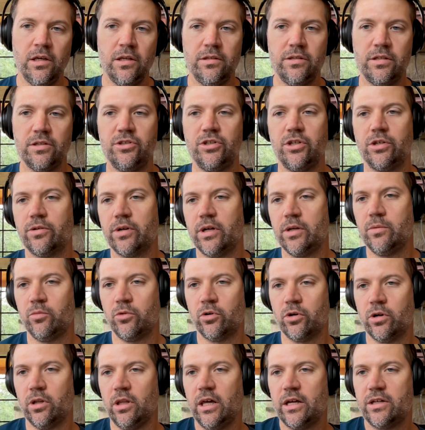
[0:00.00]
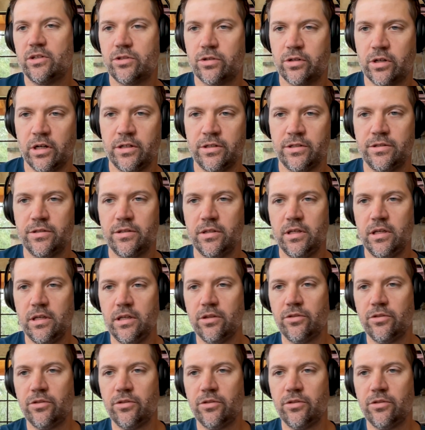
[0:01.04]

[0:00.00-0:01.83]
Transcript: to generate more electrons